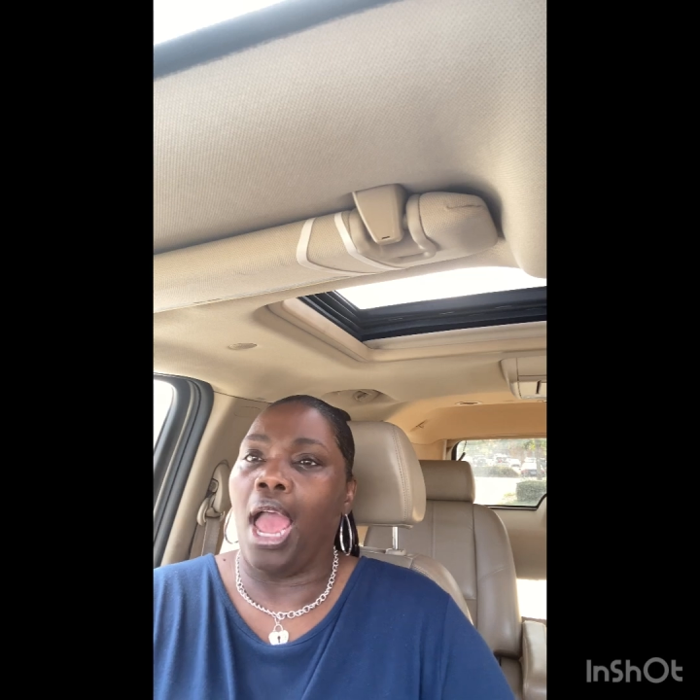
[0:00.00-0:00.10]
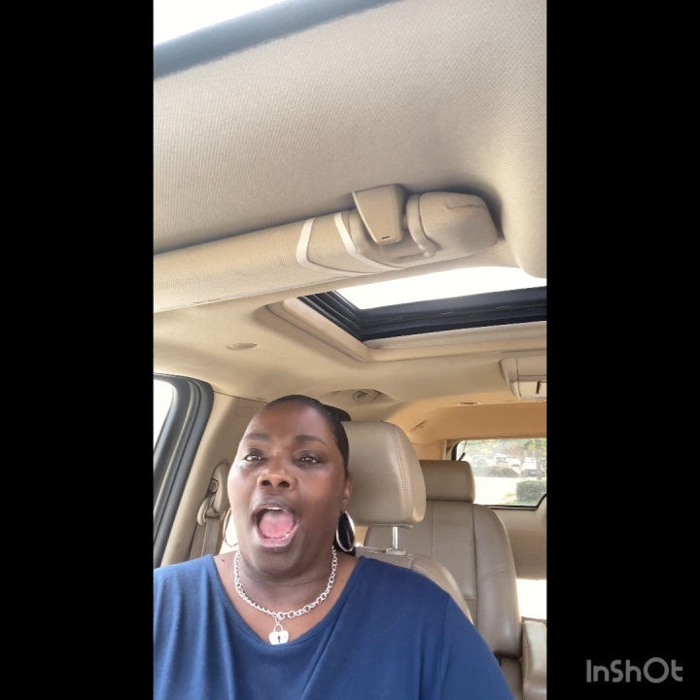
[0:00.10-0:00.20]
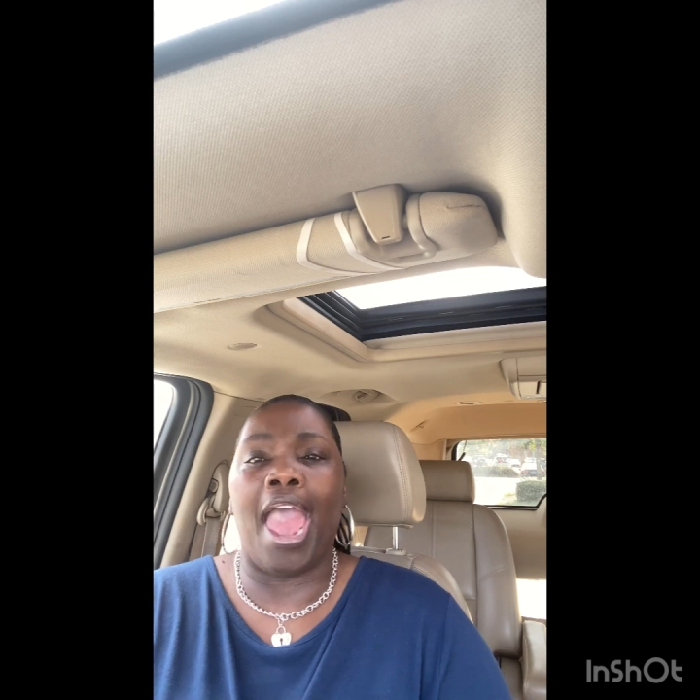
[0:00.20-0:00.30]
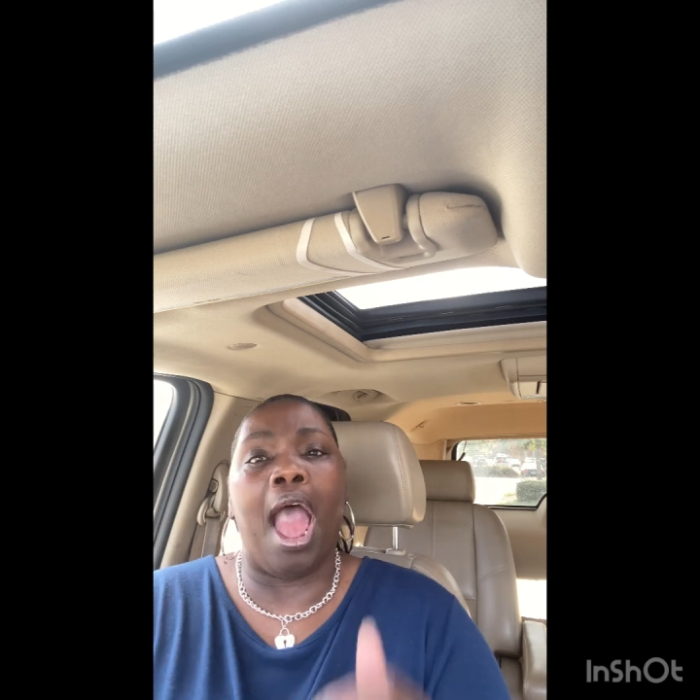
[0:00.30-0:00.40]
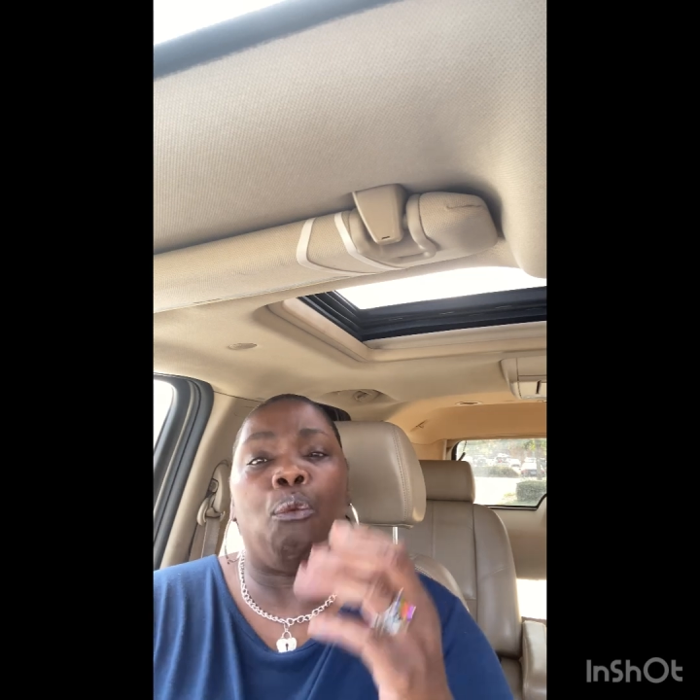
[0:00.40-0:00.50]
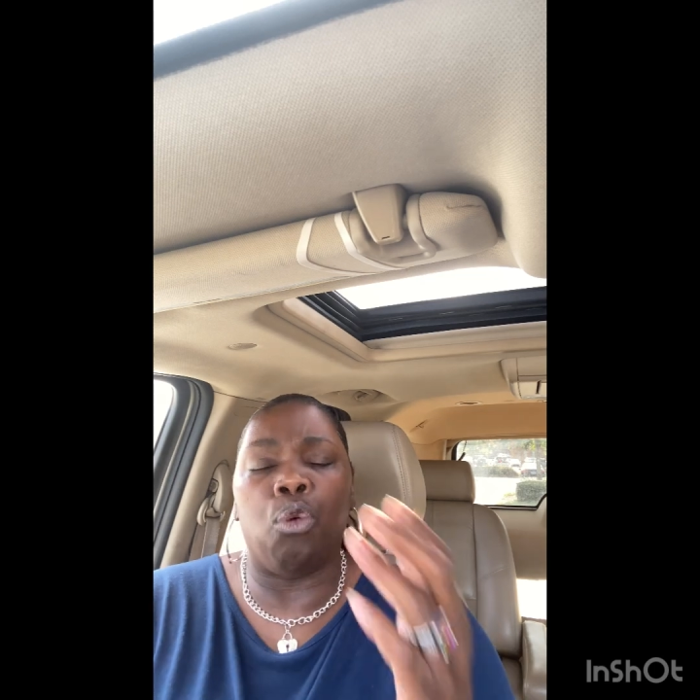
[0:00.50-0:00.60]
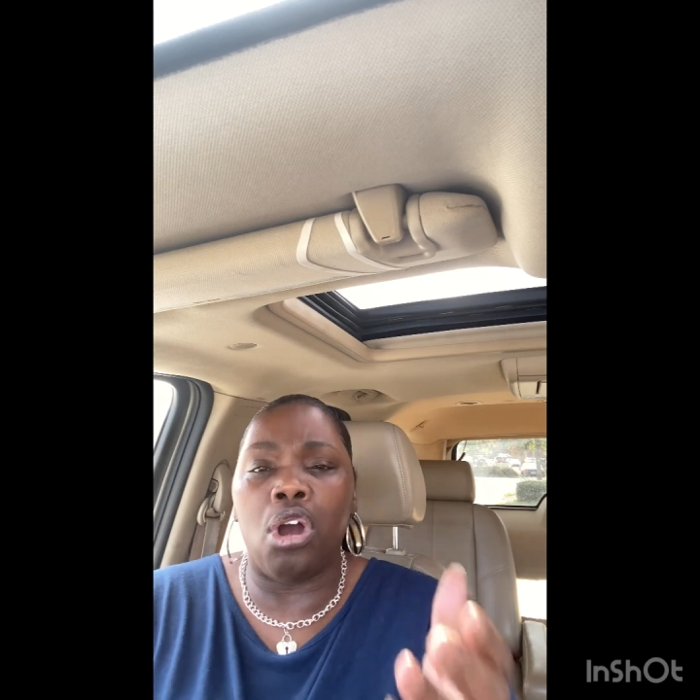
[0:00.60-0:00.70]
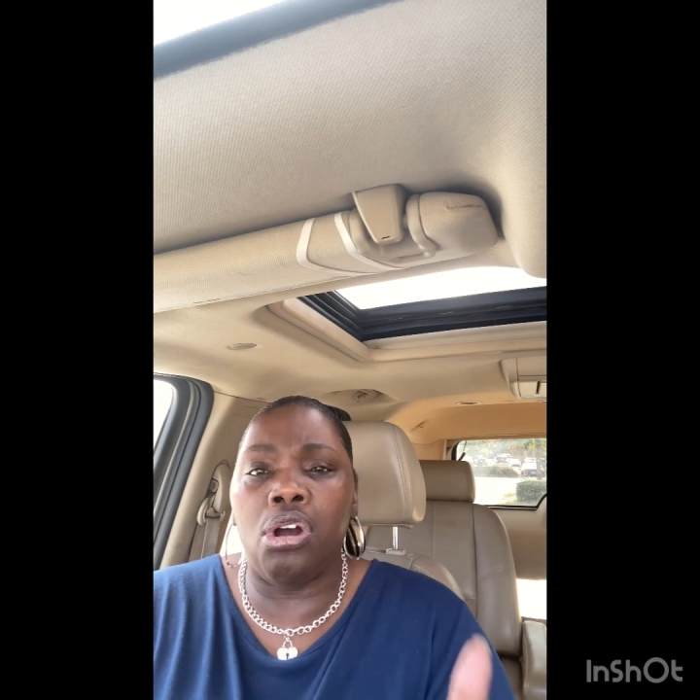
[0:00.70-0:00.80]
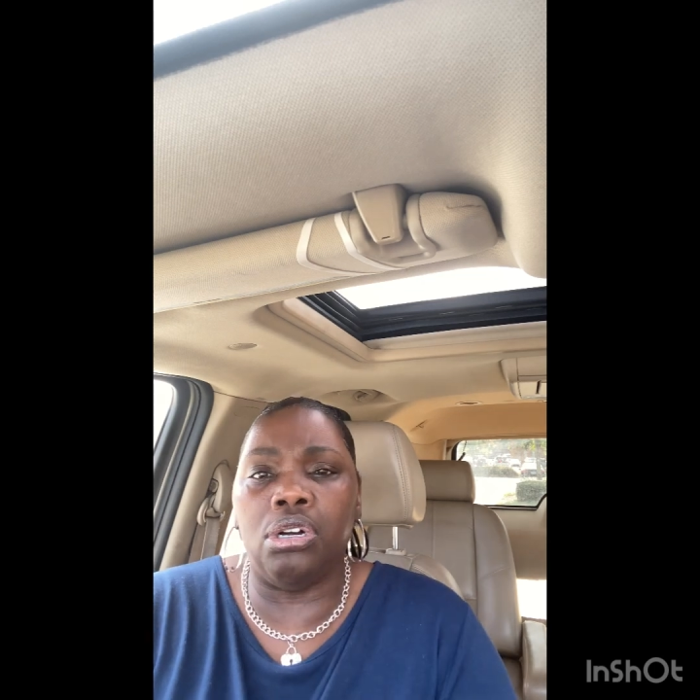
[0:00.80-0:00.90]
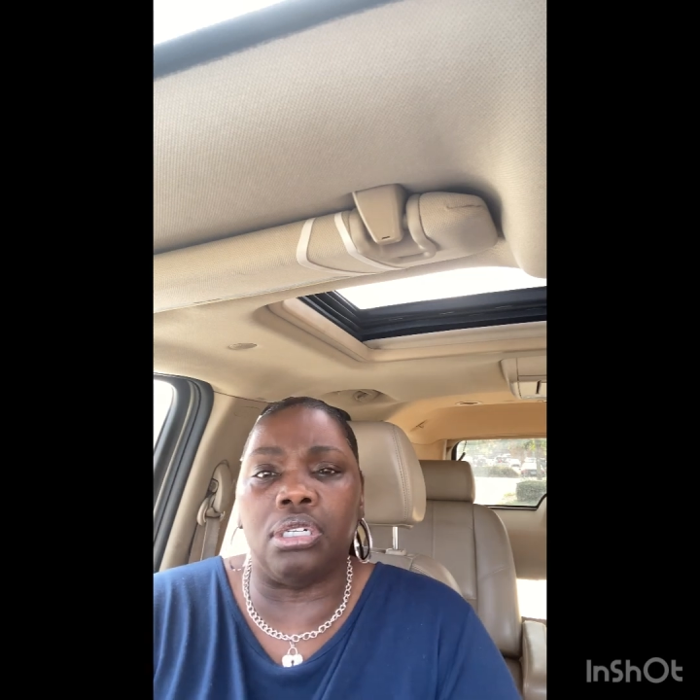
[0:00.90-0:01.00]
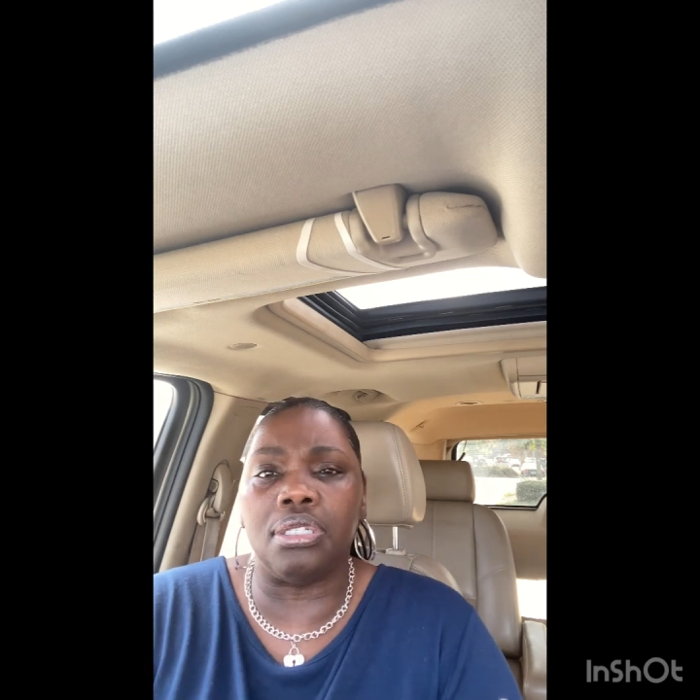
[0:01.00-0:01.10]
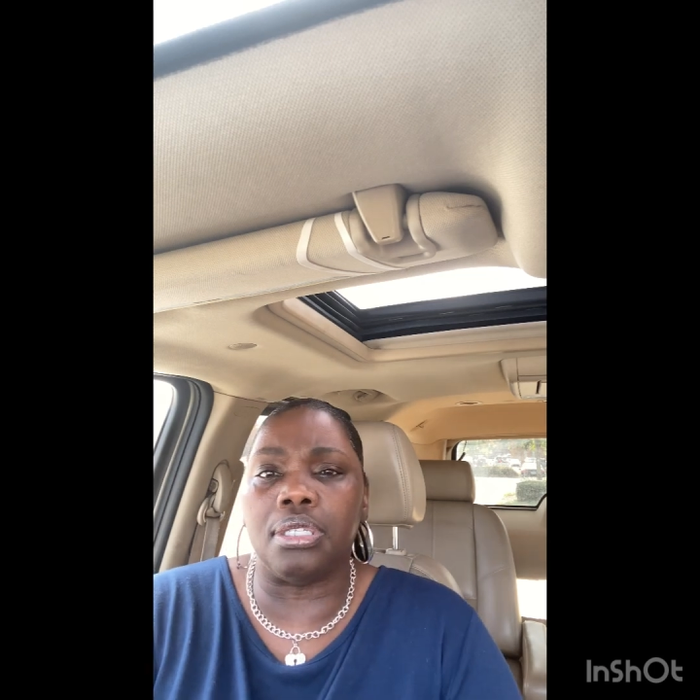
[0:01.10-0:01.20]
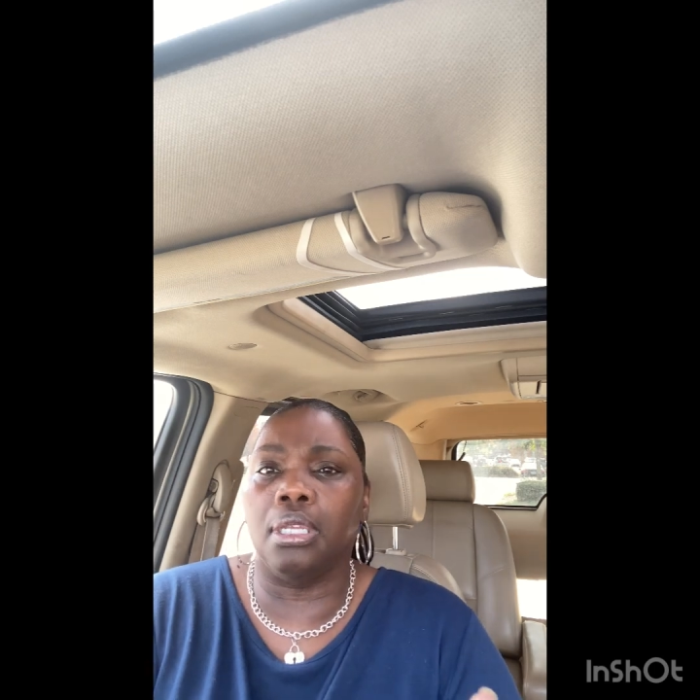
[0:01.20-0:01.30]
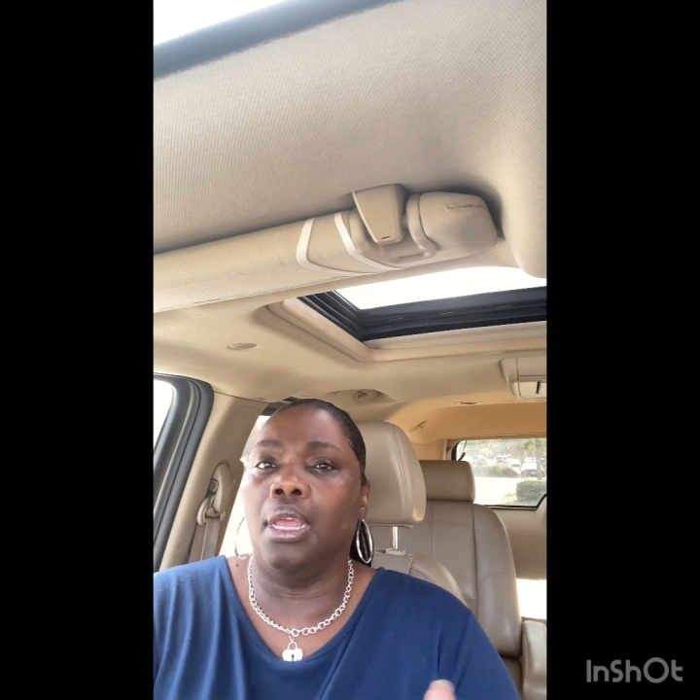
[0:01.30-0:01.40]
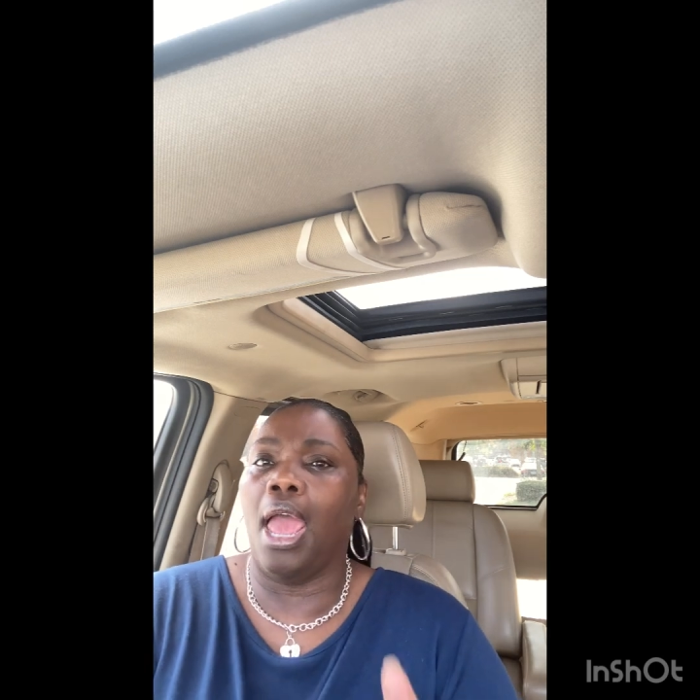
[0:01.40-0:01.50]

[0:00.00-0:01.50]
I, I was,